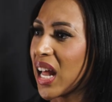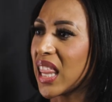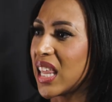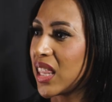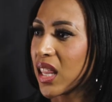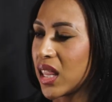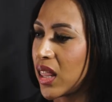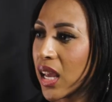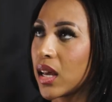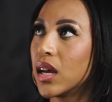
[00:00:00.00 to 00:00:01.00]
and I think that,
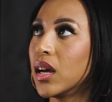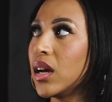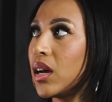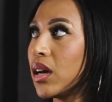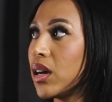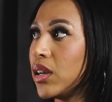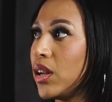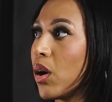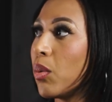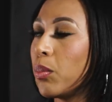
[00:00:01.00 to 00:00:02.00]
like,
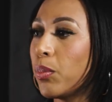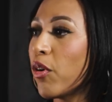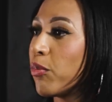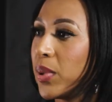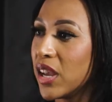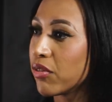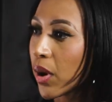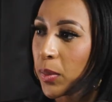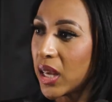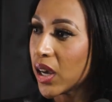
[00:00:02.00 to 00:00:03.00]
both being
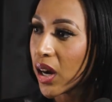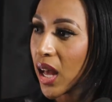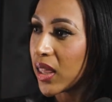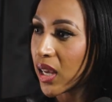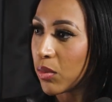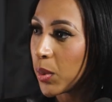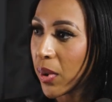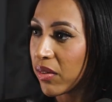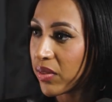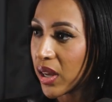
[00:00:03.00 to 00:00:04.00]
from here, I think it'll be
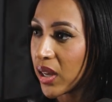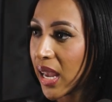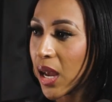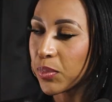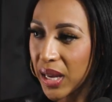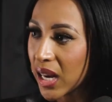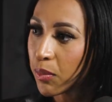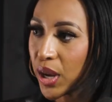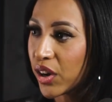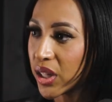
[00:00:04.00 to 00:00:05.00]
perfect. Ant played
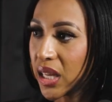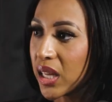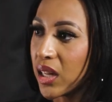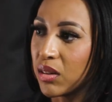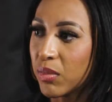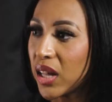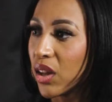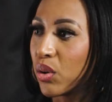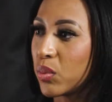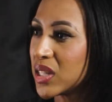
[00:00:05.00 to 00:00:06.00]
at Maryland,
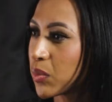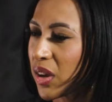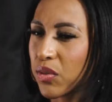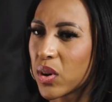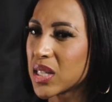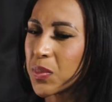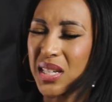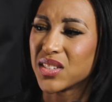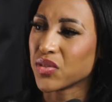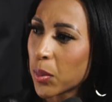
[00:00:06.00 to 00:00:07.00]
Mello went to Wake Forest,
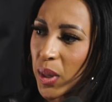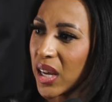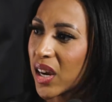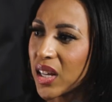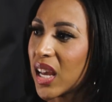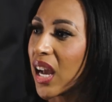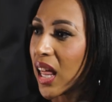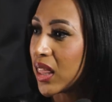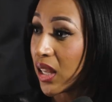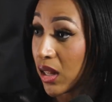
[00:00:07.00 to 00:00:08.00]
but he's from here, and, like,
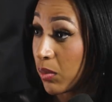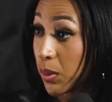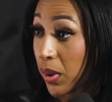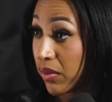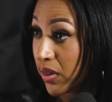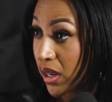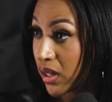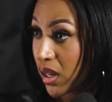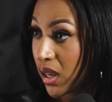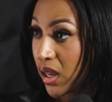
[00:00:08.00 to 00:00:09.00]
I think it'll be perfect.
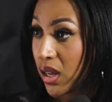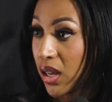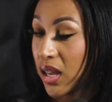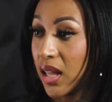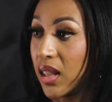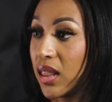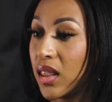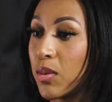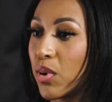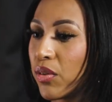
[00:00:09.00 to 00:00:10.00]
And
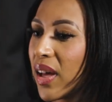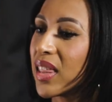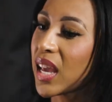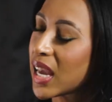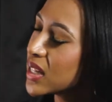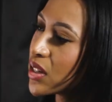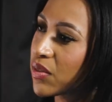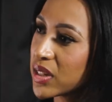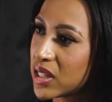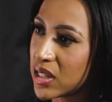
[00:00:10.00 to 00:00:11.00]
they both I think Ant's
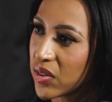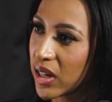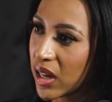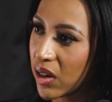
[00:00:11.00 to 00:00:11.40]
overseas right